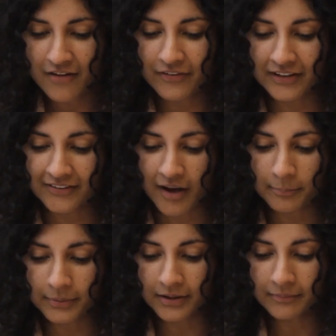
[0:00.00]
For
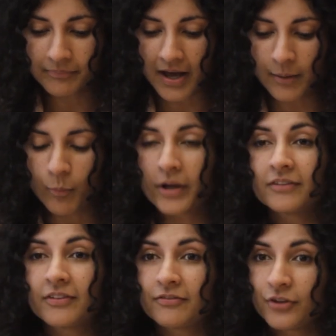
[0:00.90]
example, I'm
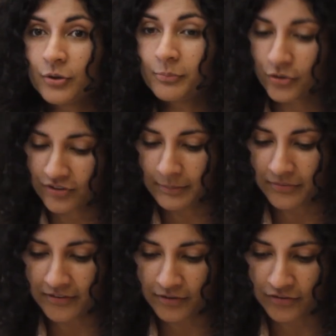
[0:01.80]
one of the few
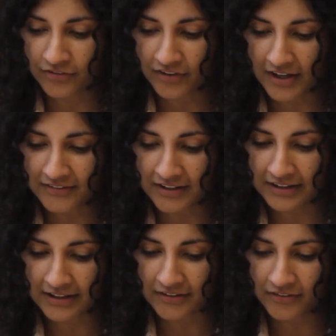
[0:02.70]
Muslim civil
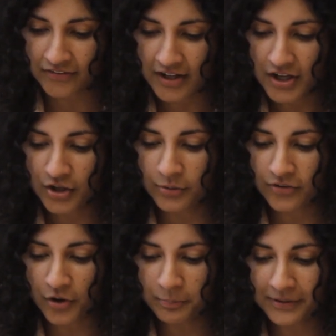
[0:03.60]
society leaders who has
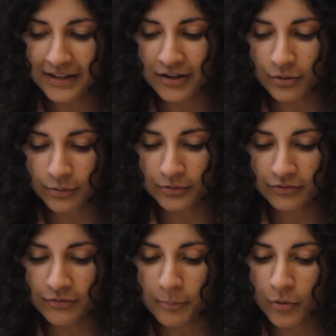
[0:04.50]
openly
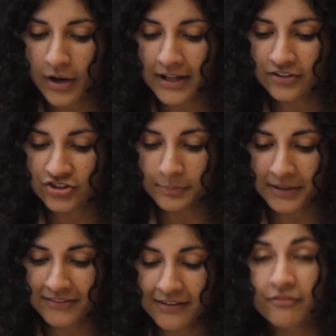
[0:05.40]
called for more
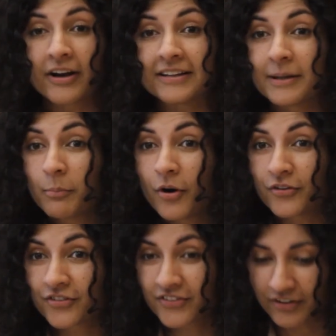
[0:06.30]
LGBT-friendly
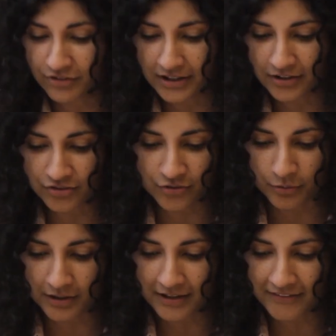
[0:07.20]
mosques and religious
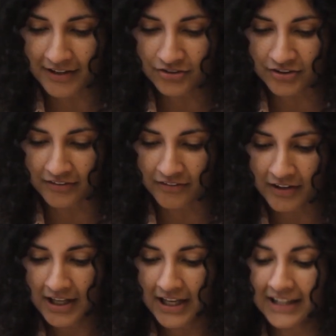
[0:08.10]
organisations
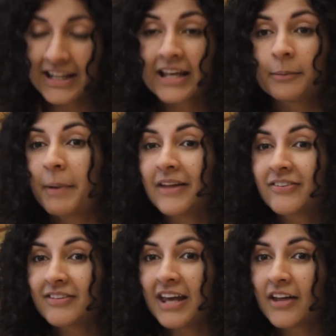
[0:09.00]
in their
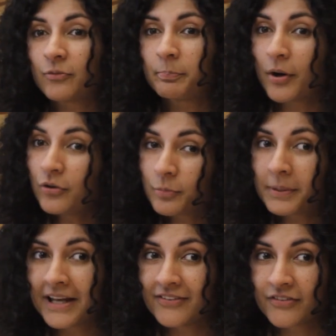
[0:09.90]
capacity as both
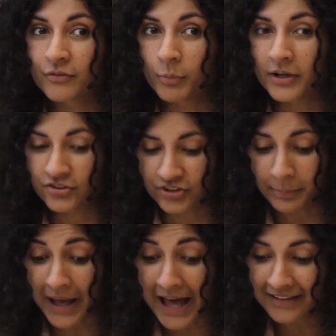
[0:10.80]
places of worship
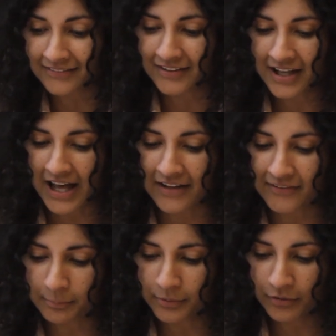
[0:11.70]
and as
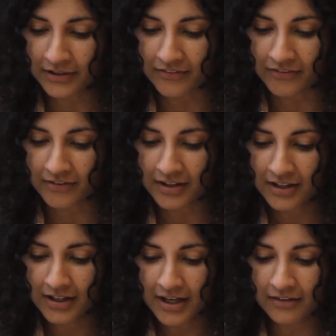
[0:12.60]
employers.
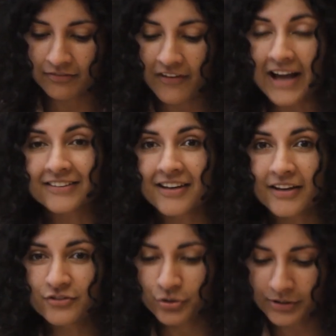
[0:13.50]
In fact,
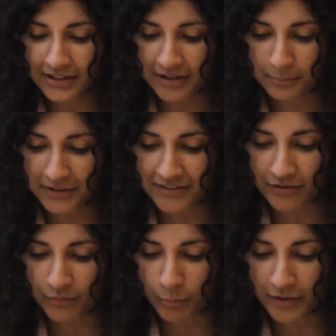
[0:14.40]
I've joined the committee
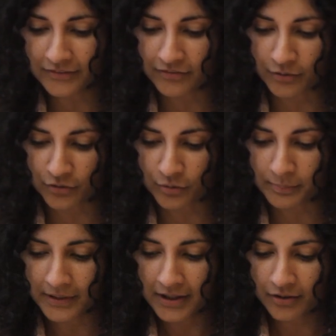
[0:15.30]
of a wonderful group
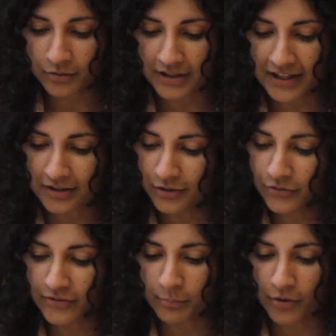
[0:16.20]
called the
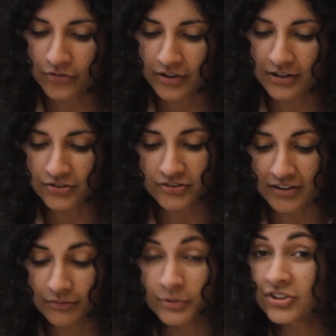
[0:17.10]
Inclusive Mosque
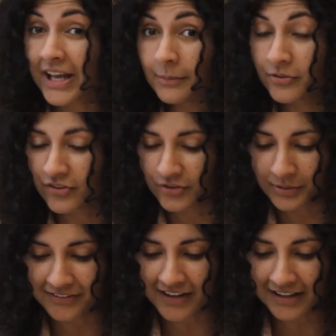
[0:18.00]
Initiative, which aims to do
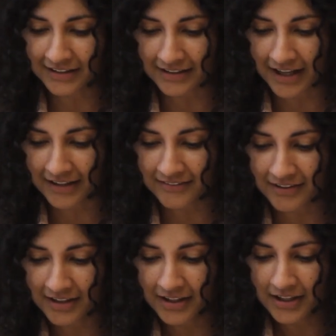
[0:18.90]
exactly that,
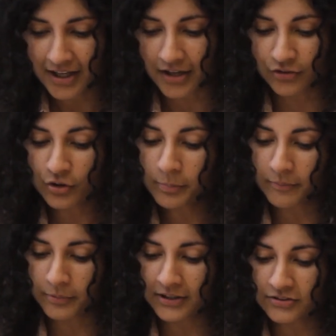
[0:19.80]
a group
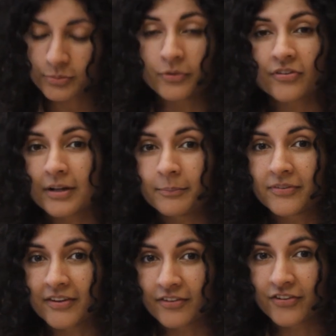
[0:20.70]
of British Muslim
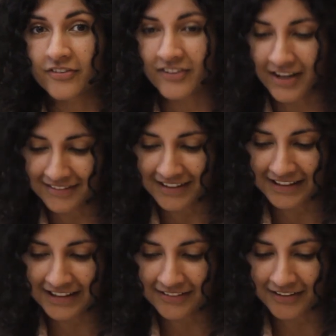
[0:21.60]
civil society
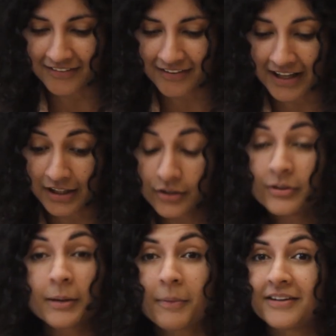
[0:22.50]
leaders,
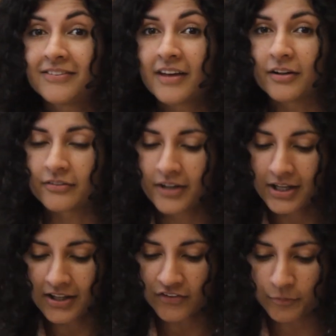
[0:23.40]
including myself,
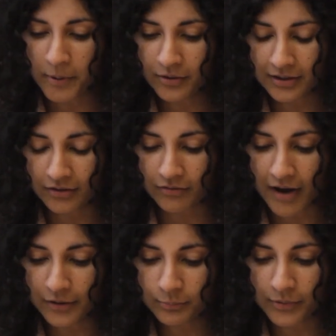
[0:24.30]
spoke at a
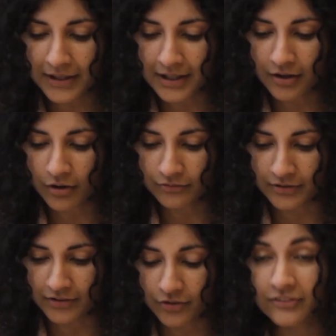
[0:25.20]
groundbreaking
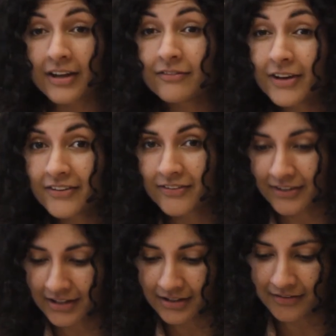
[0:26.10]
conference on
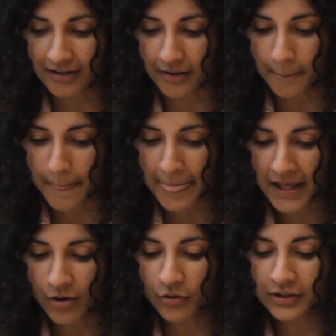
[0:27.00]
diversity in Islam,
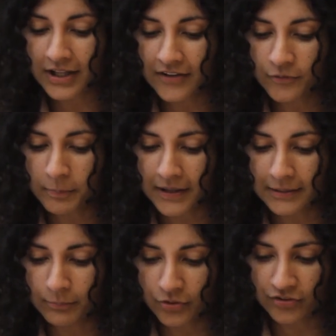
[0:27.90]
organised by
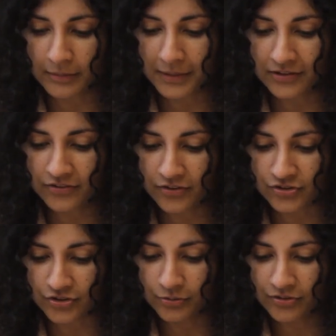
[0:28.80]
the Muslim
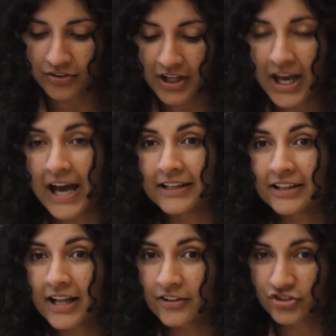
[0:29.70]
Institute and
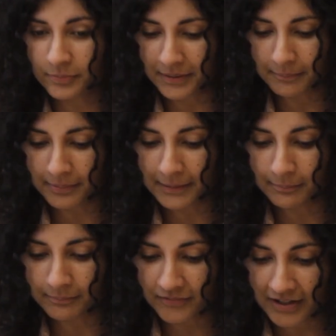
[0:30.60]
an
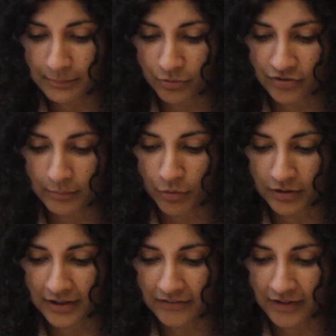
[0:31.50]
LGBT Muslim
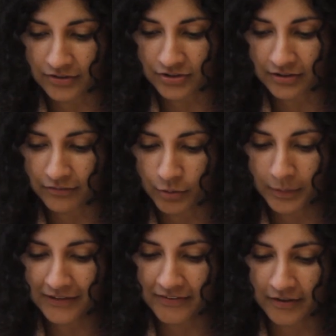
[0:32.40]
organisation a few
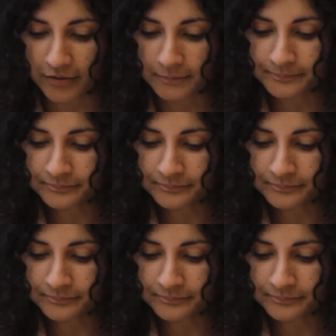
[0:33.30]
weeks ago.